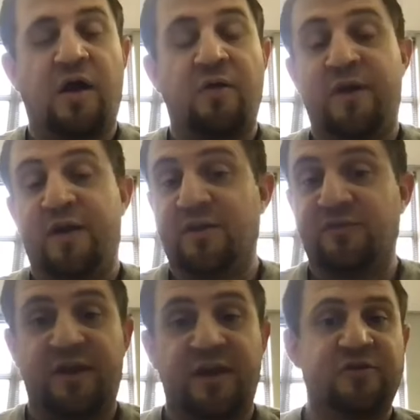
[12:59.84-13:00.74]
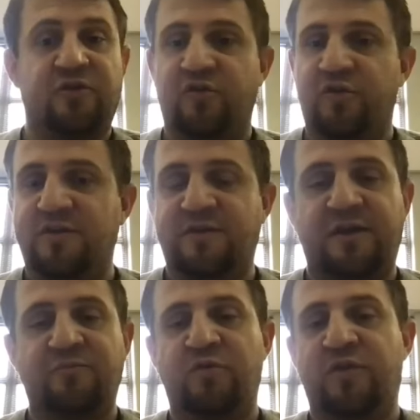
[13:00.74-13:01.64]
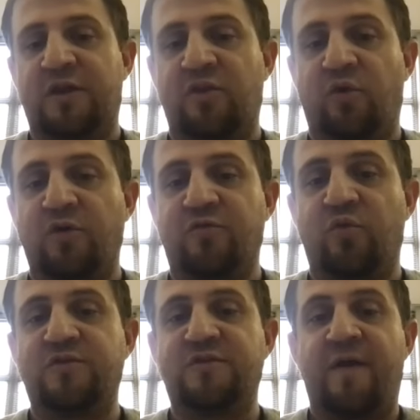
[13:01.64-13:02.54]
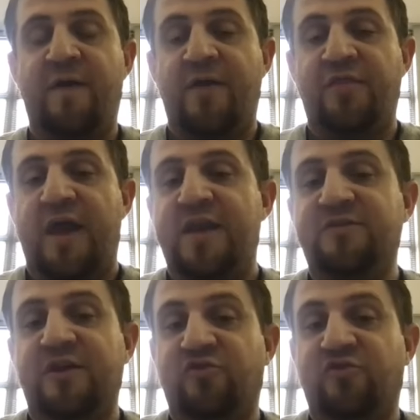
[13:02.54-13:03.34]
Americans getting degrees and moving into the workforce, that is